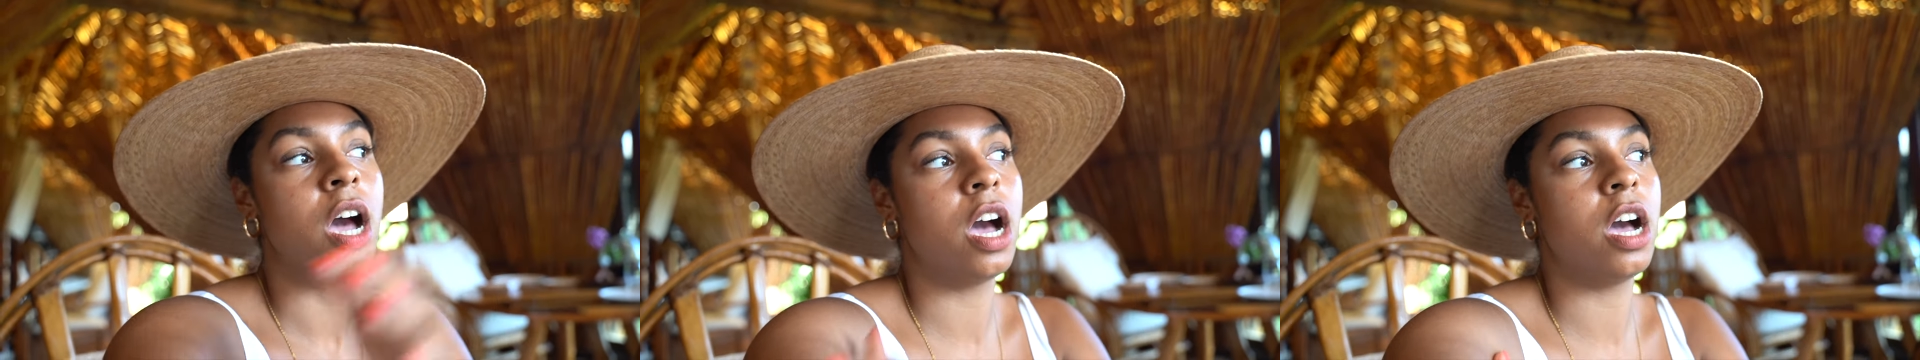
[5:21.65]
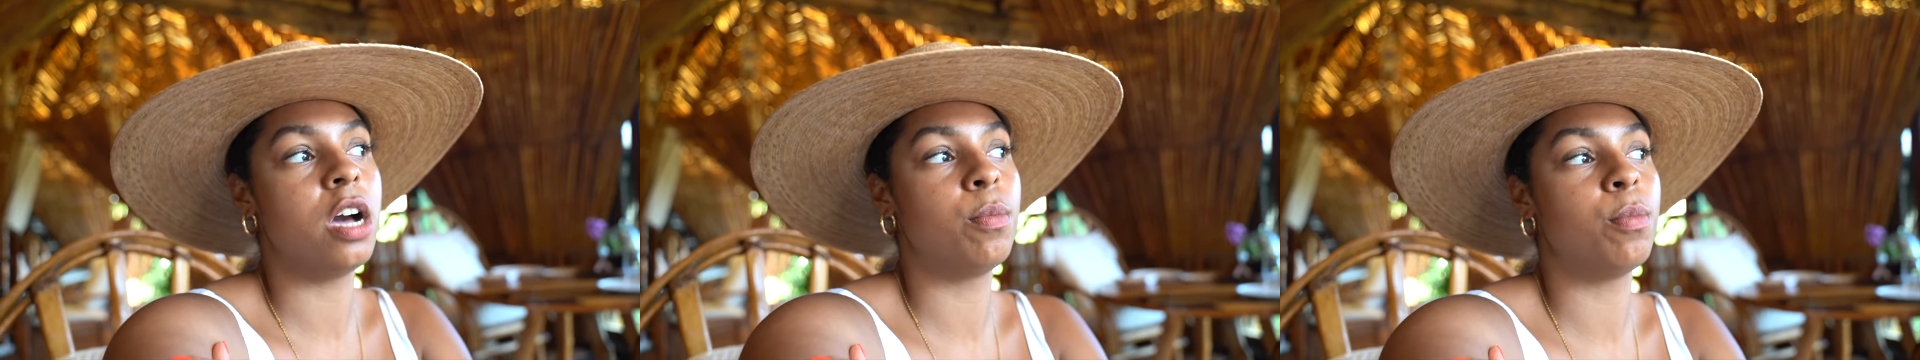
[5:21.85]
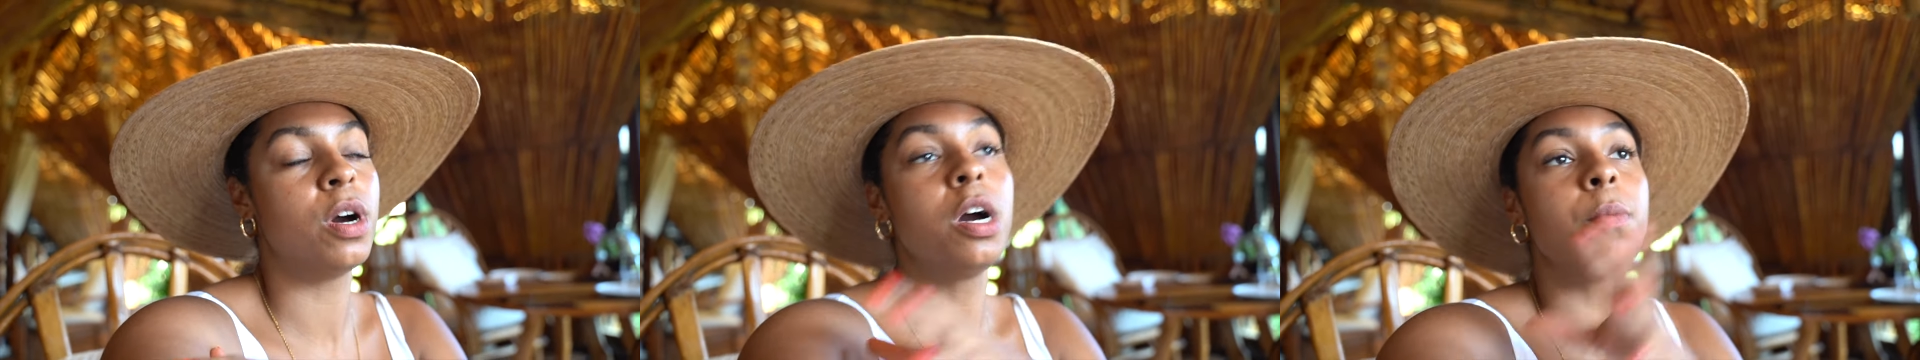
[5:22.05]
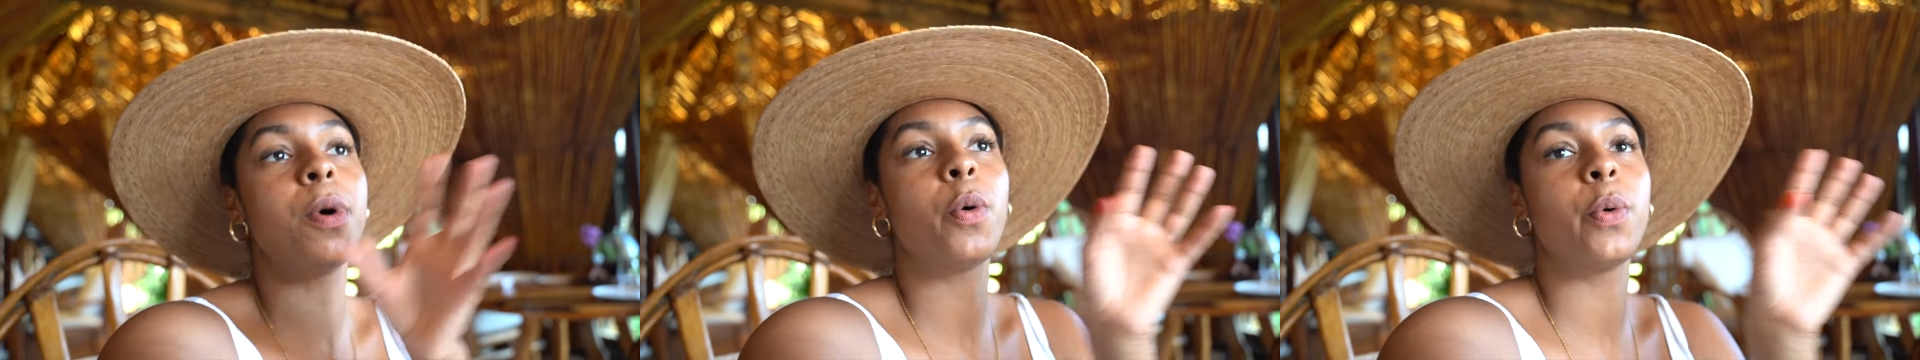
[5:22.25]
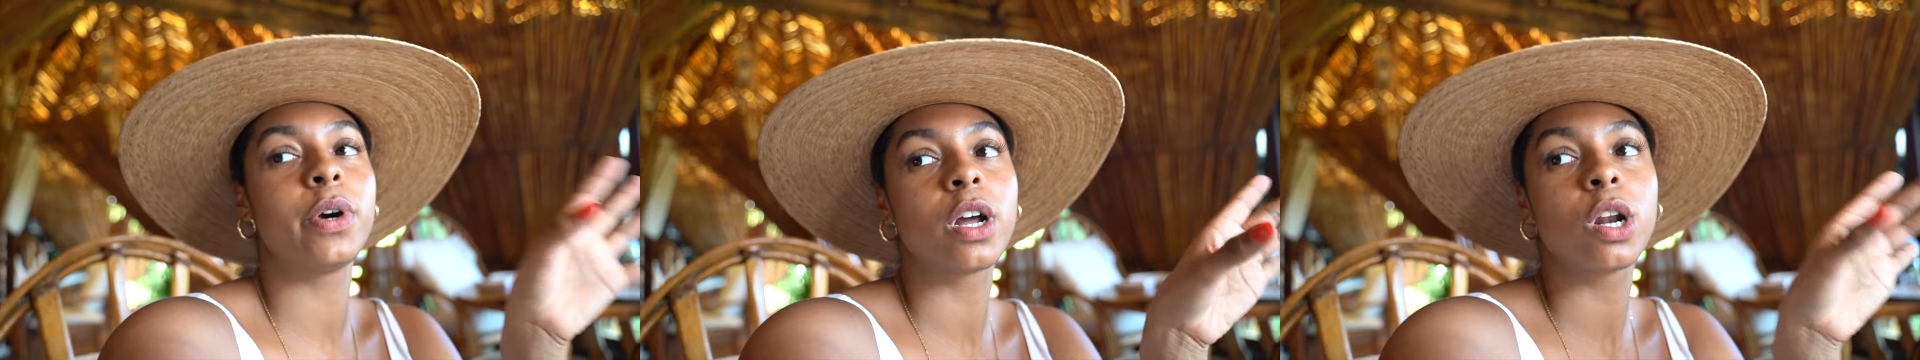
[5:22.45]
Um,
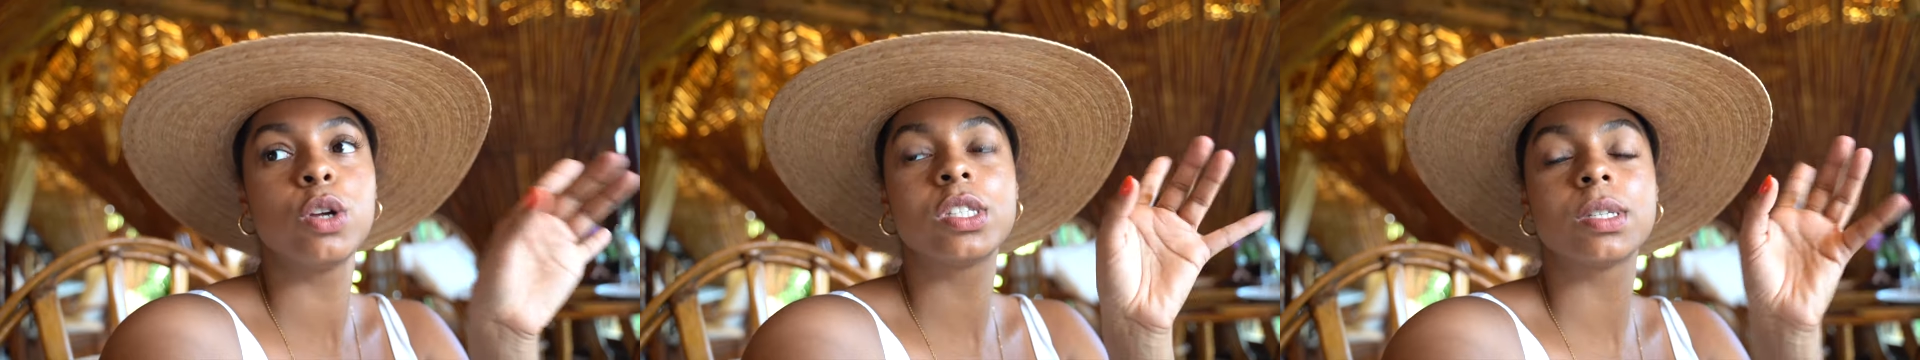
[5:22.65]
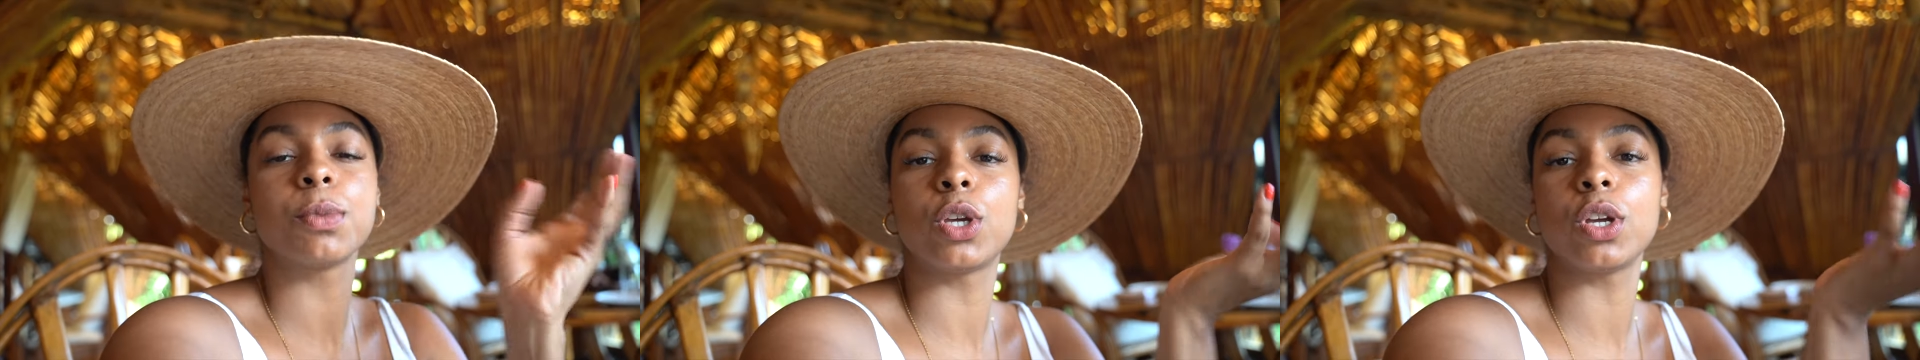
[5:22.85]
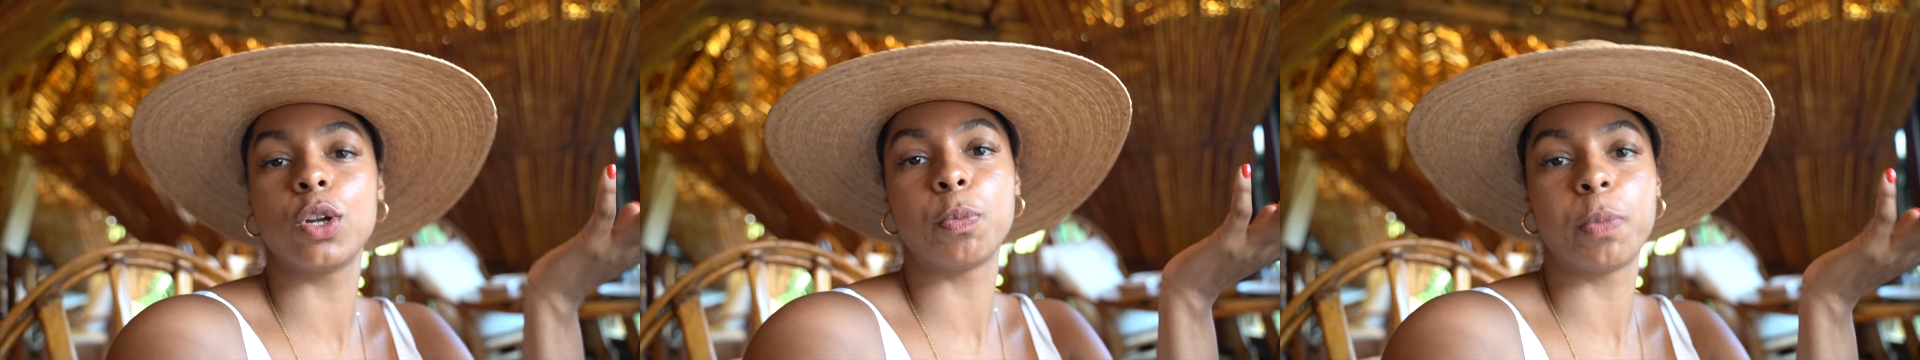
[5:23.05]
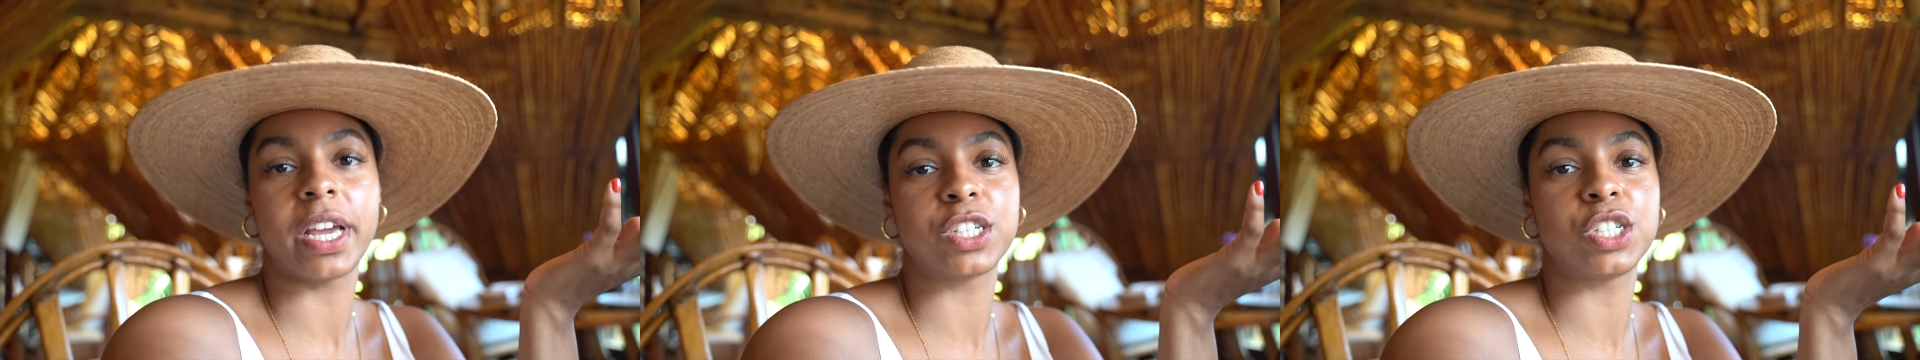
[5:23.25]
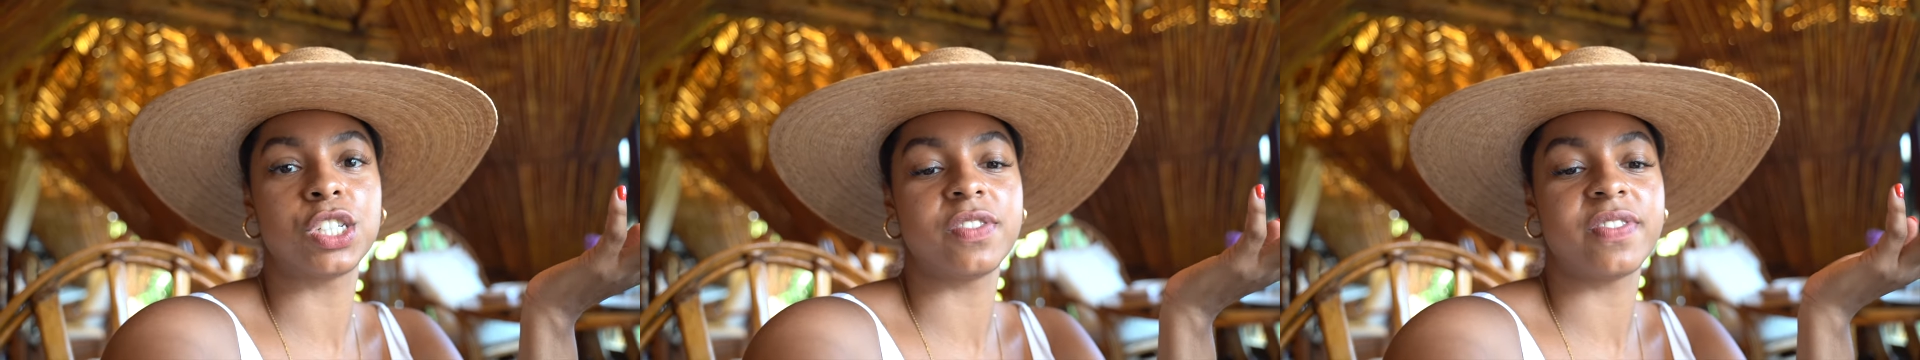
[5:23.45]
but we'll include some cute little
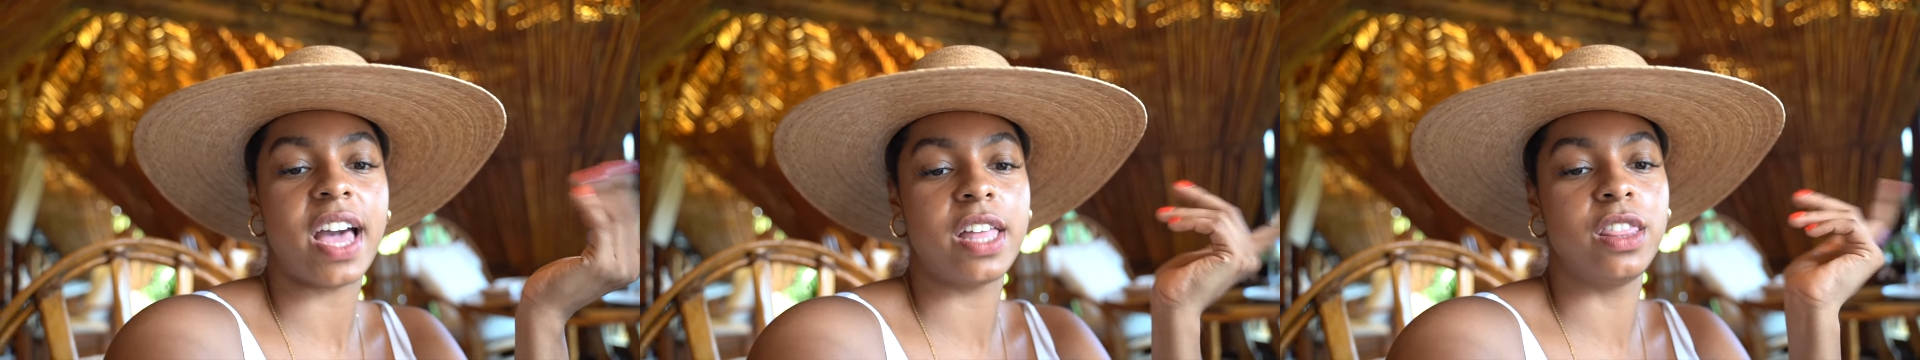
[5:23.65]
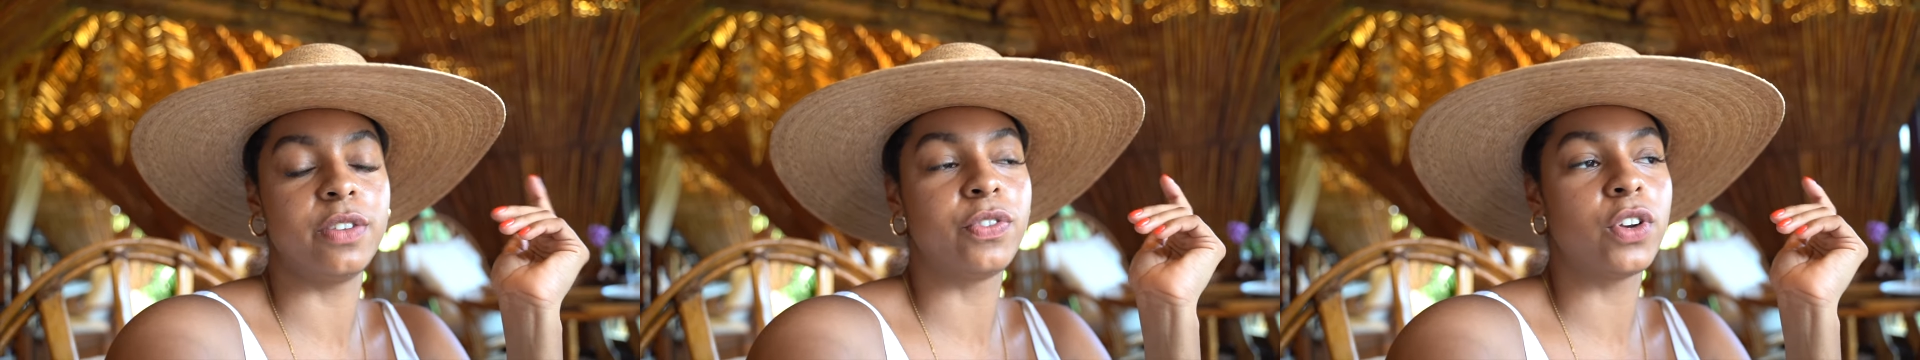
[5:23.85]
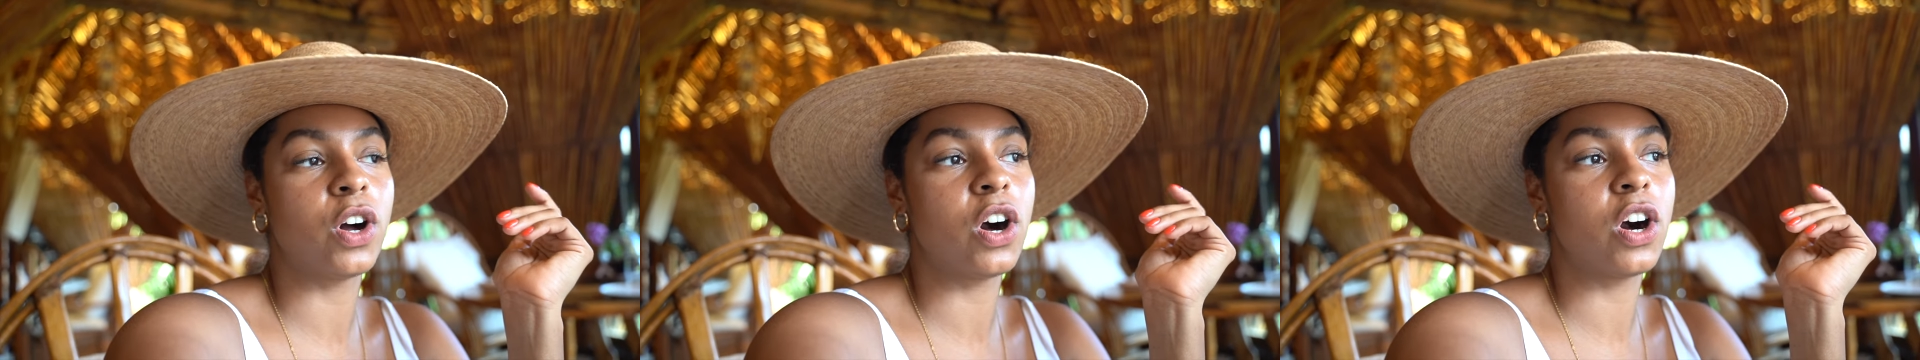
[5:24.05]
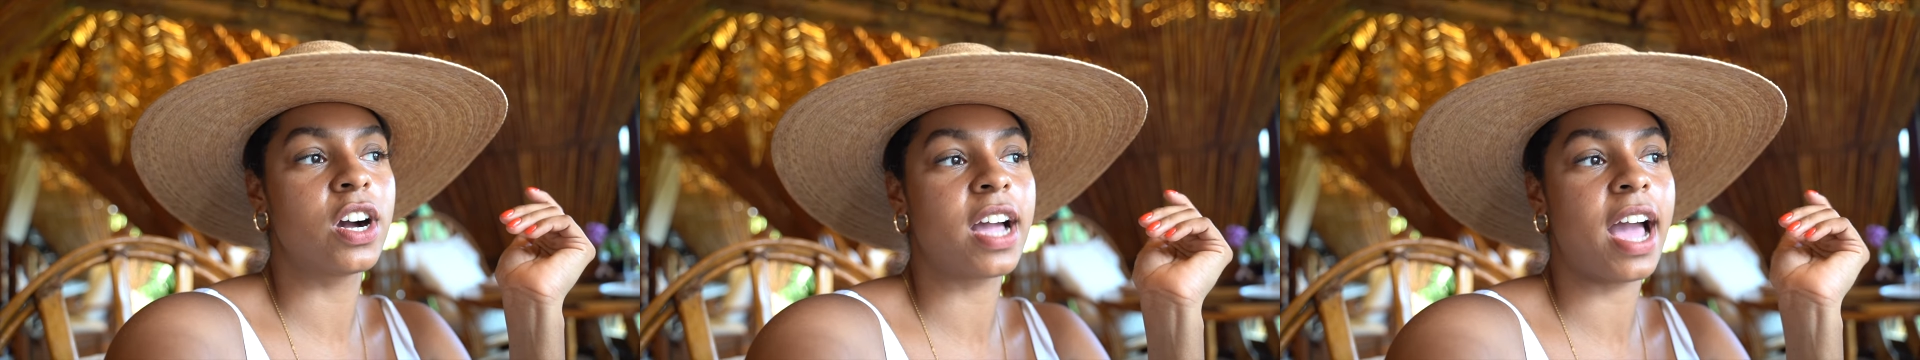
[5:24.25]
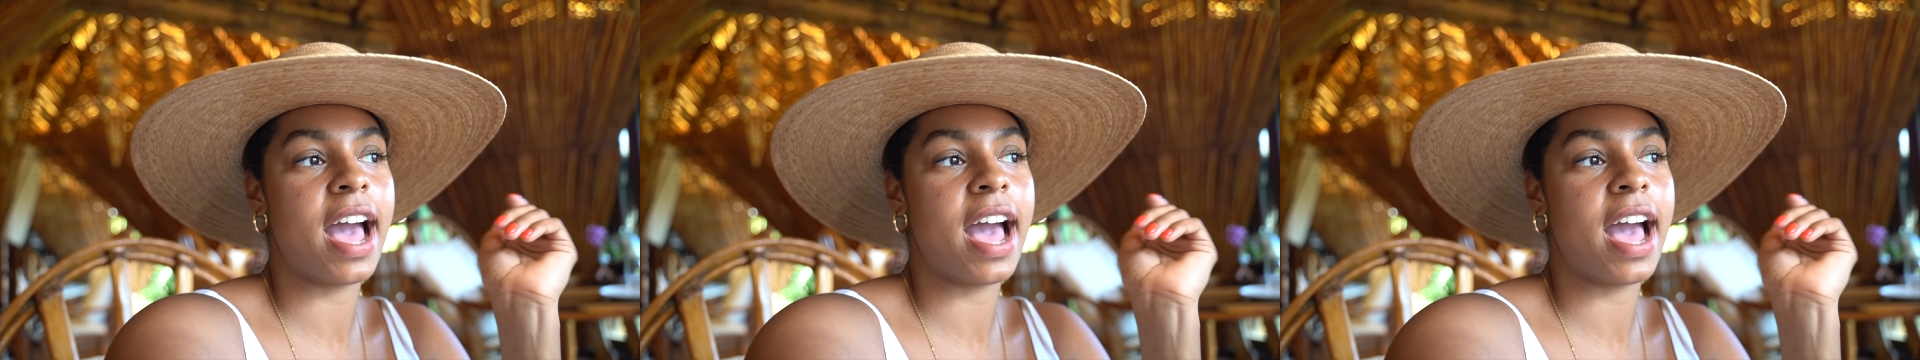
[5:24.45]
pictures of that in the vlog,